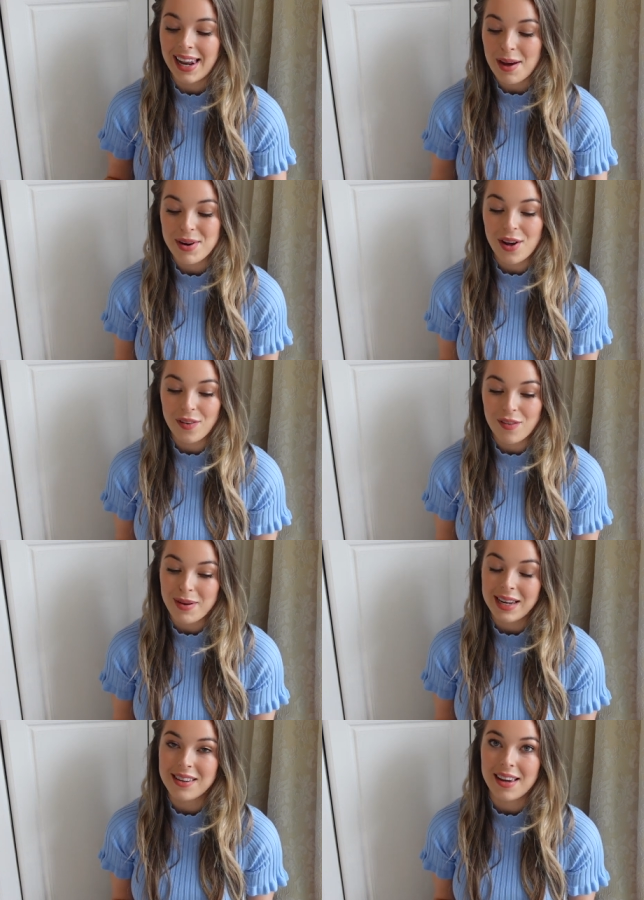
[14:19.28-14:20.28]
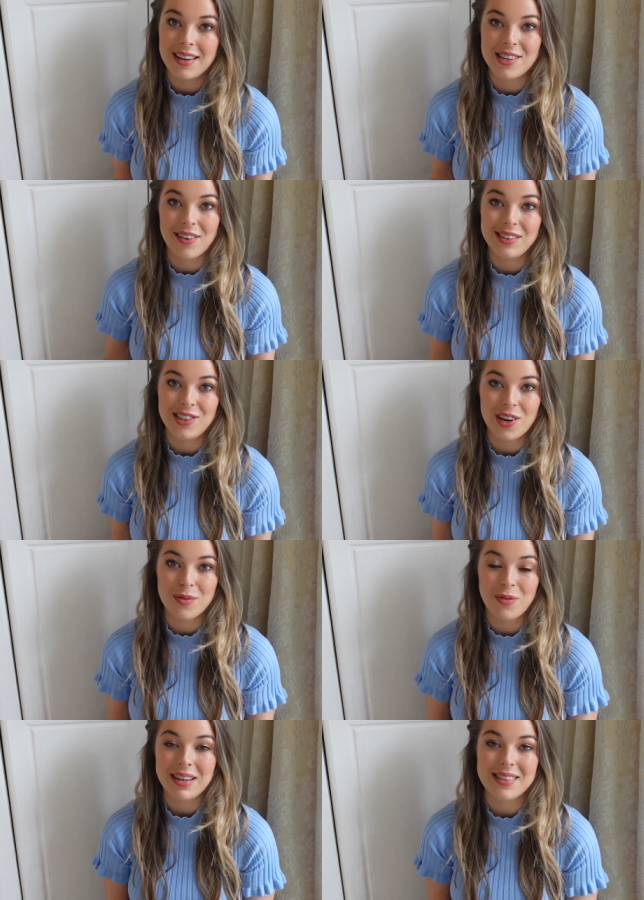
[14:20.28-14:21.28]
Let me know if you've been to charity
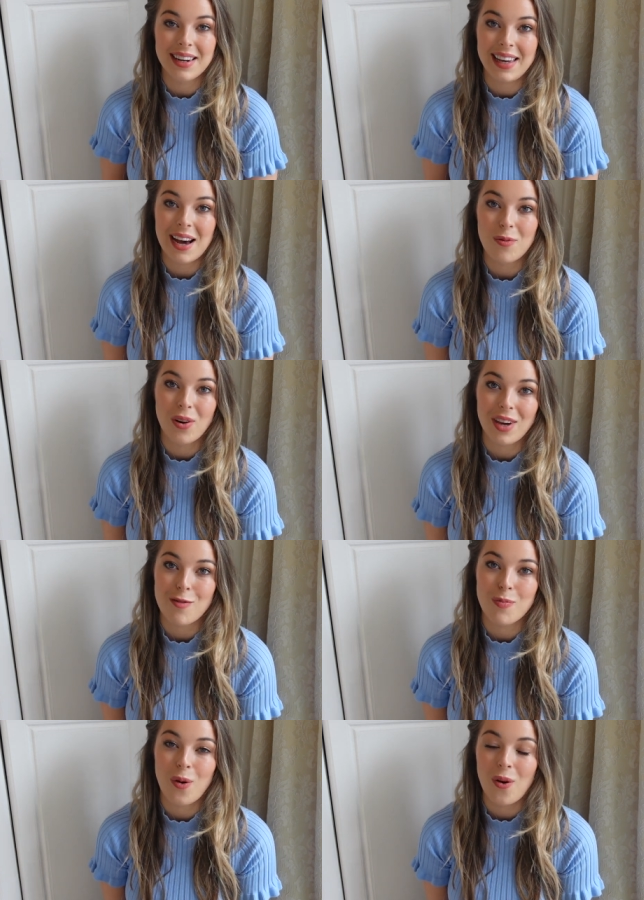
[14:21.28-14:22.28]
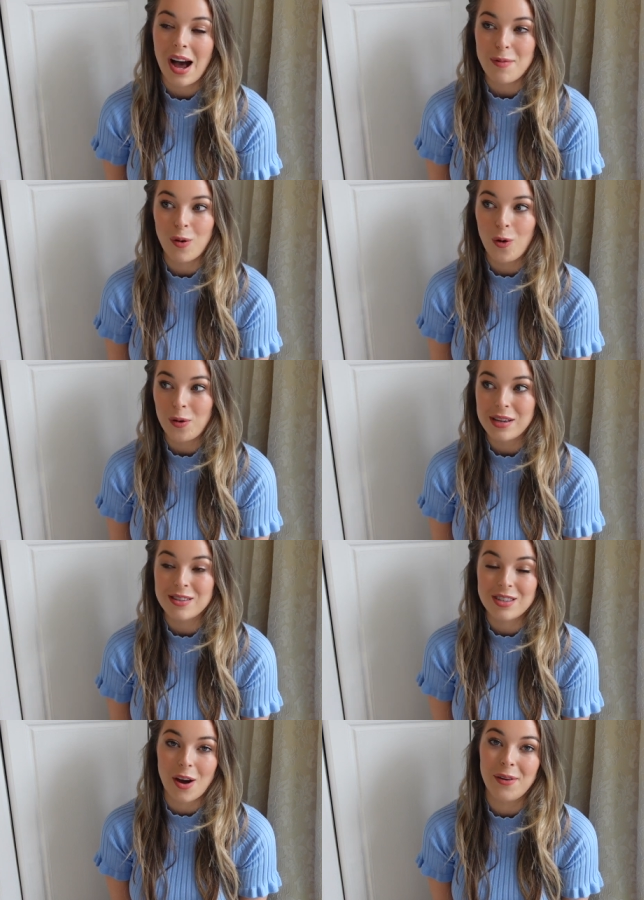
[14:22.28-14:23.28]
shops recently and what you've bought. I'm always
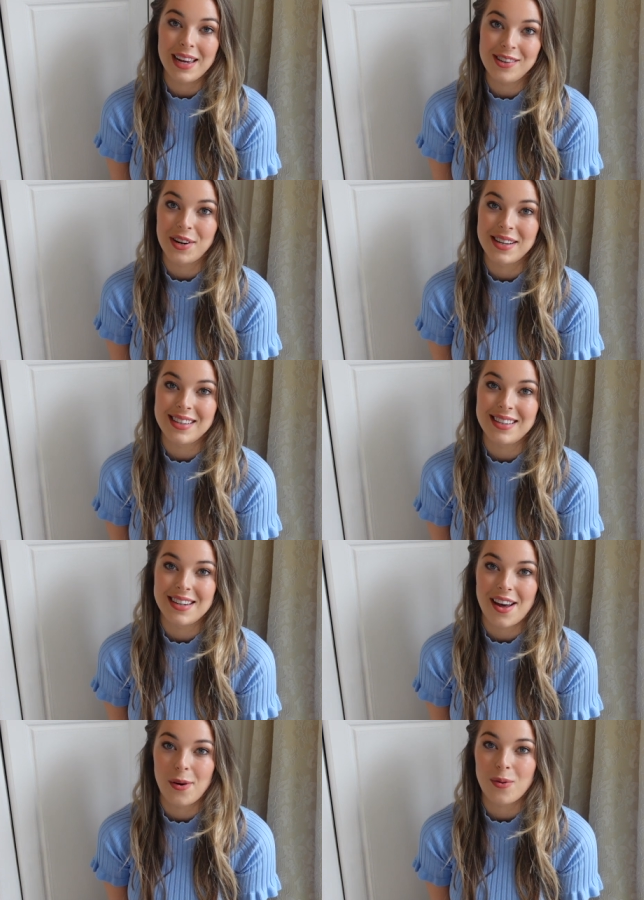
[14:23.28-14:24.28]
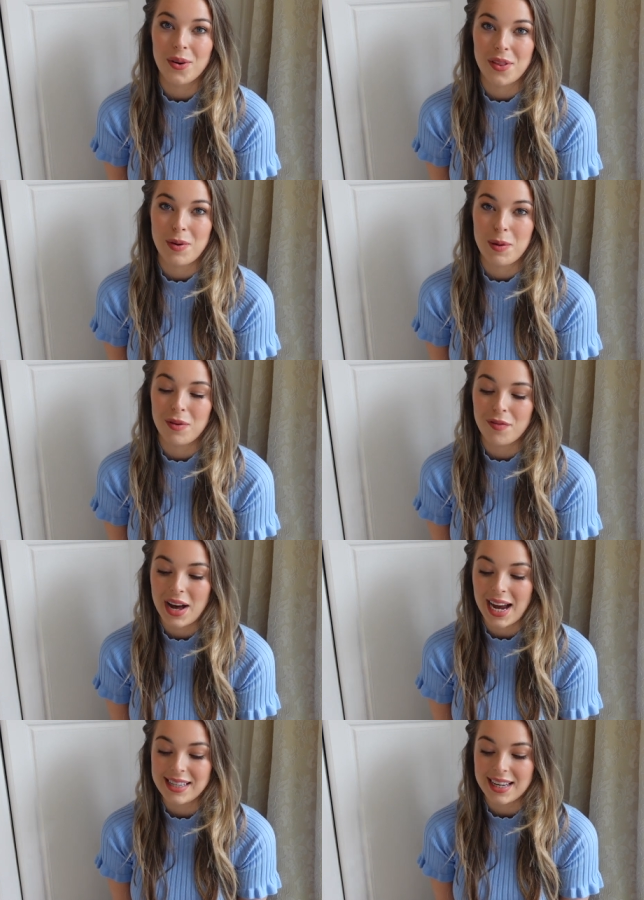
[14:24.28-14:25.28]
so interested to know what other people
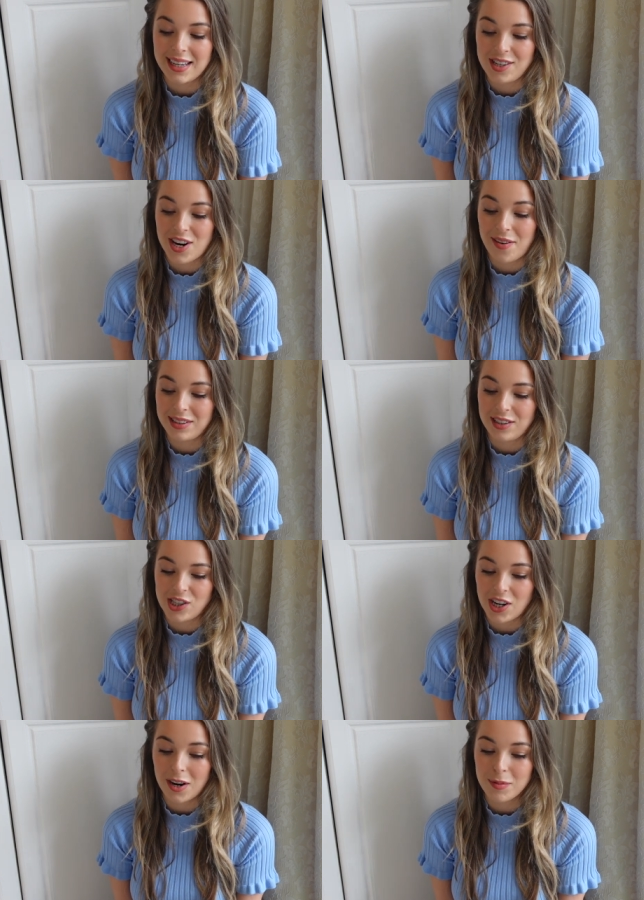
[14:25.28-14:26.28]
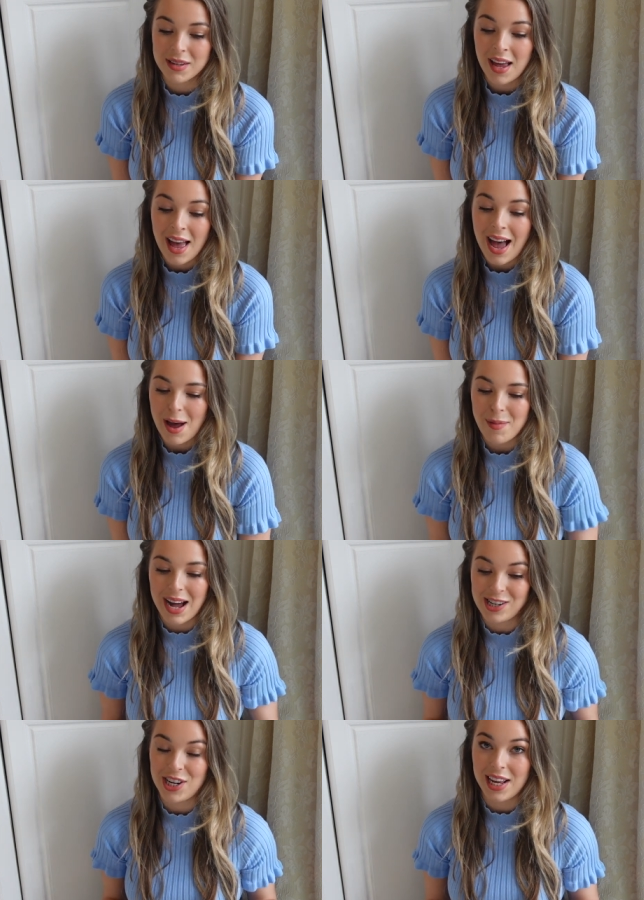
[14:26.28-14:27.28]
find in charity shops. I'm
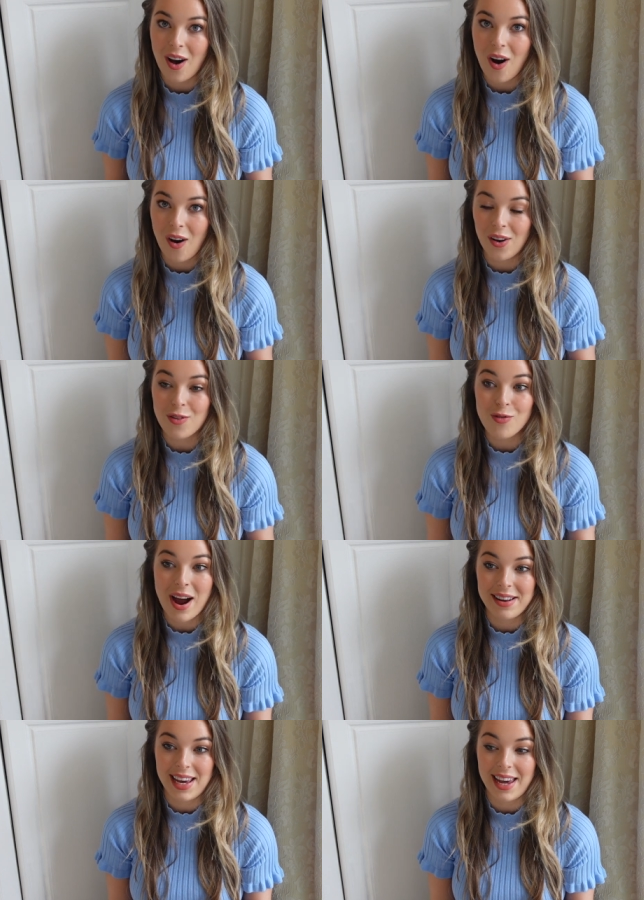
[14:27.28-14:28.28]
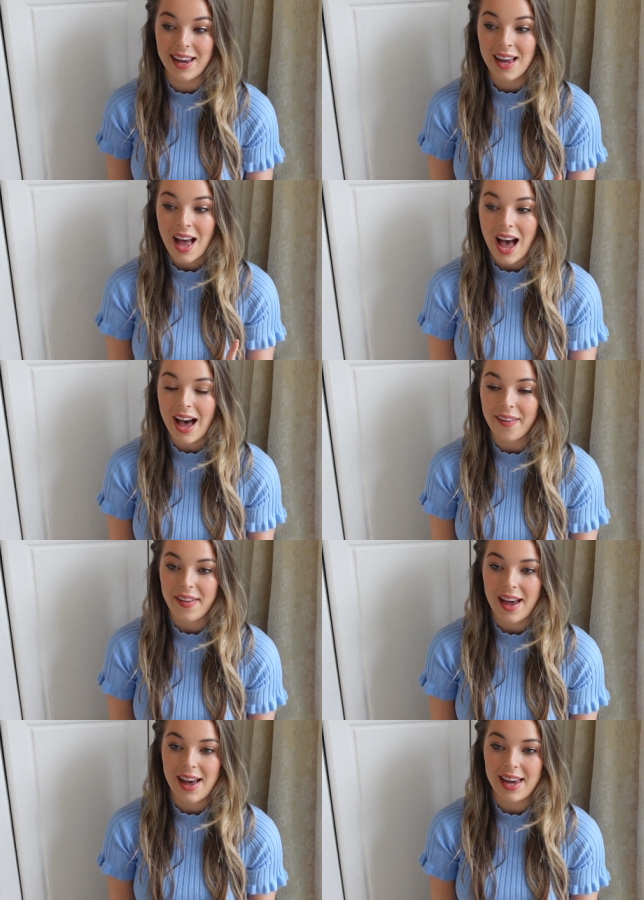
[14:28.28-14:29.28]
actually on Reddit
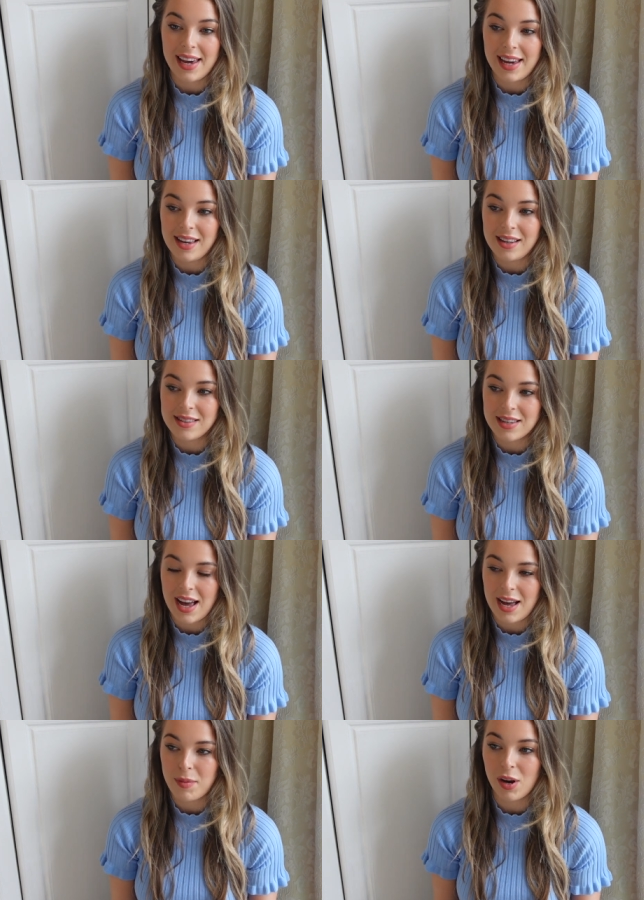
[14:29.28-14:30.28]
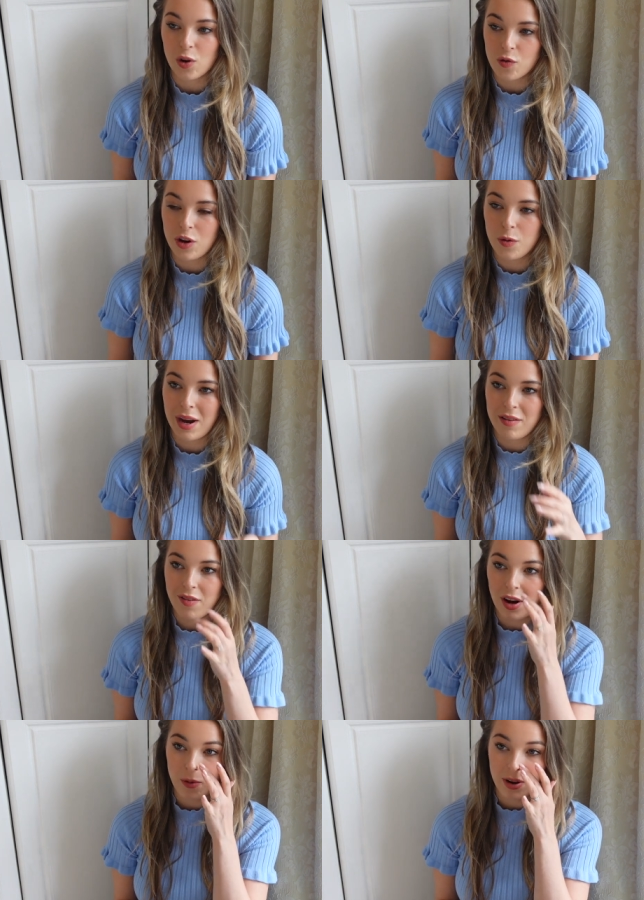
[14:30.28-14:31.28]
and there is um, a group I
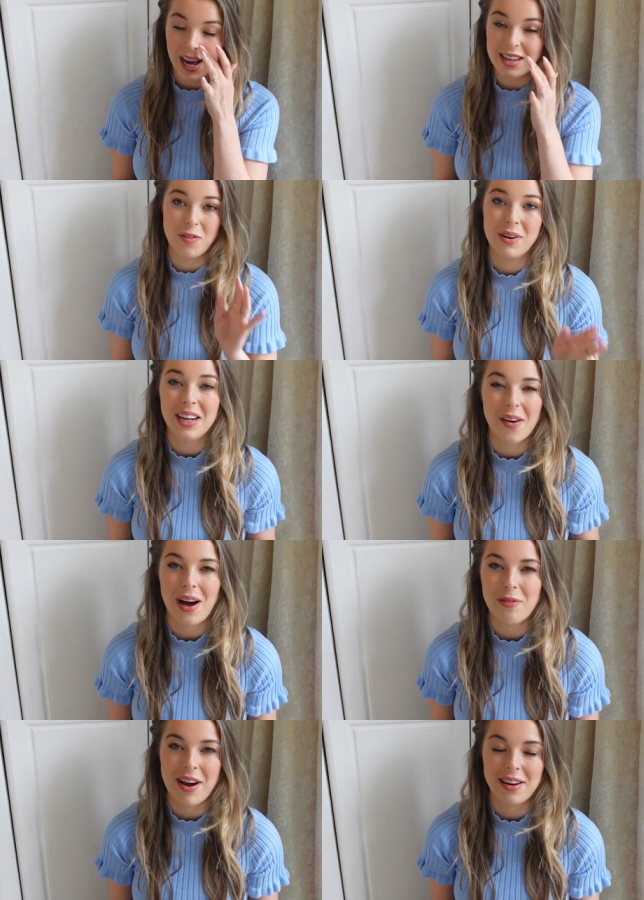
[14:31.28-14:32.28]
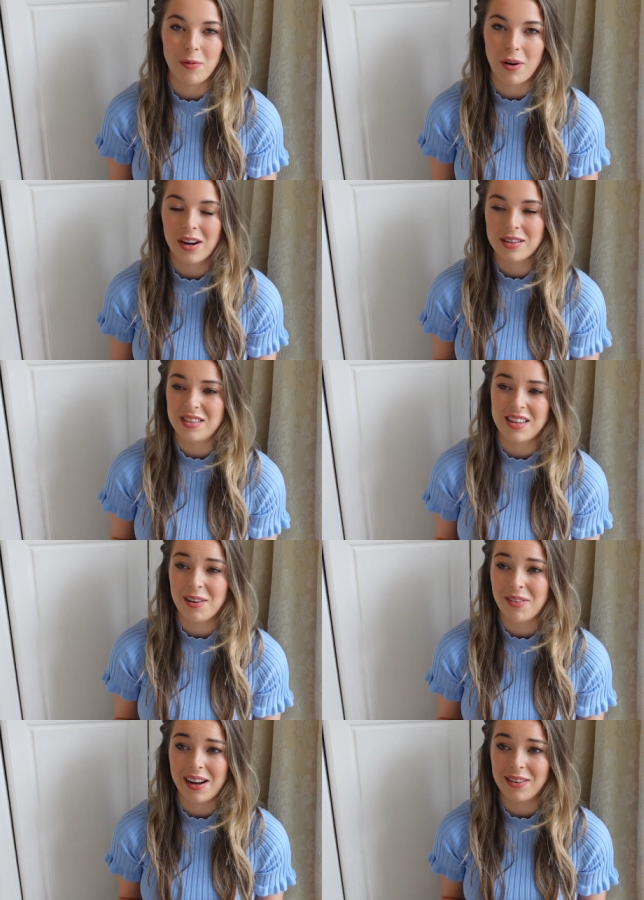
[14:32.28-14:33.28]
follow on it. I don't really know how Reddit works. Does
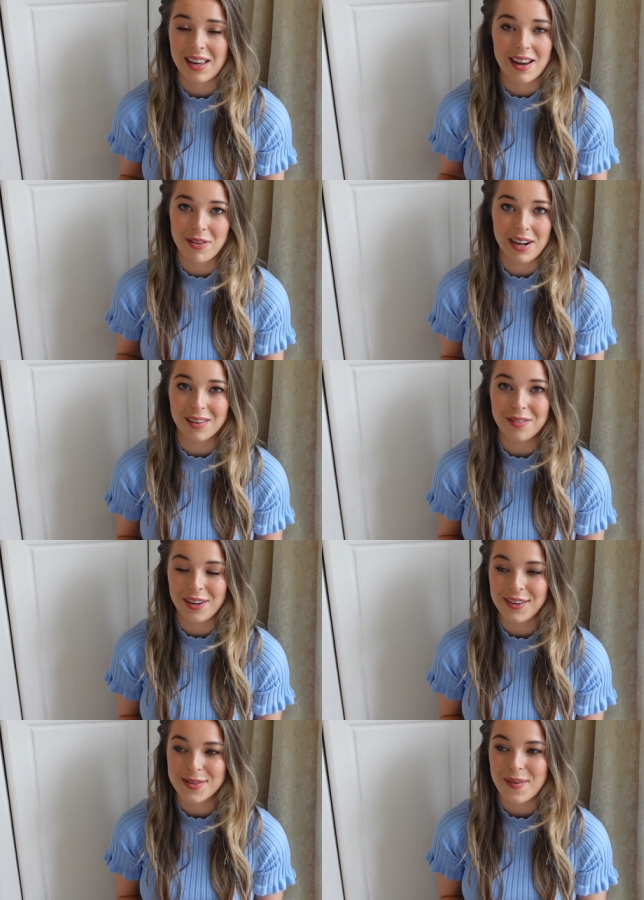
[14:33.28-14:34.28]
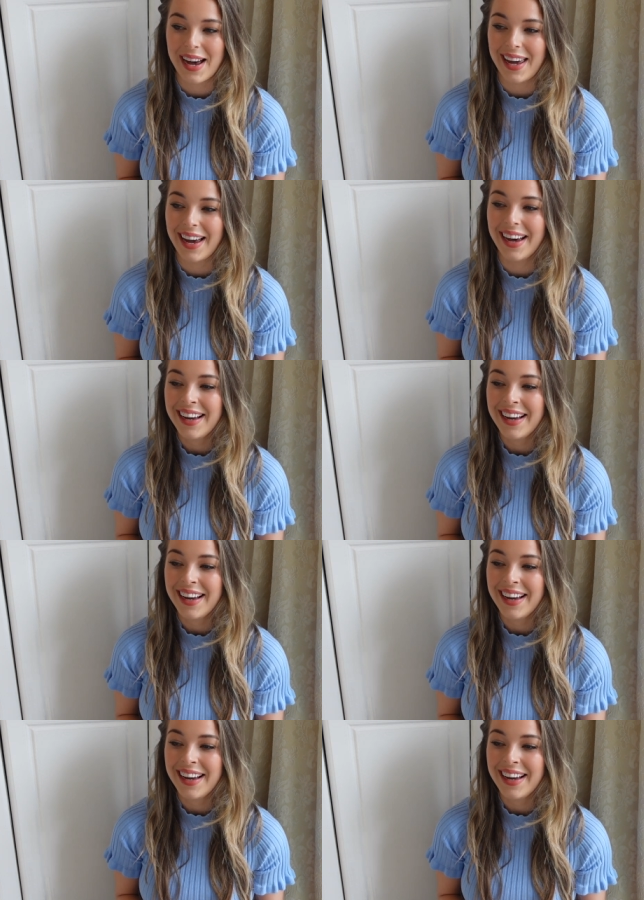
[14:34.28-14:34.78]
anyone else get really confused by it?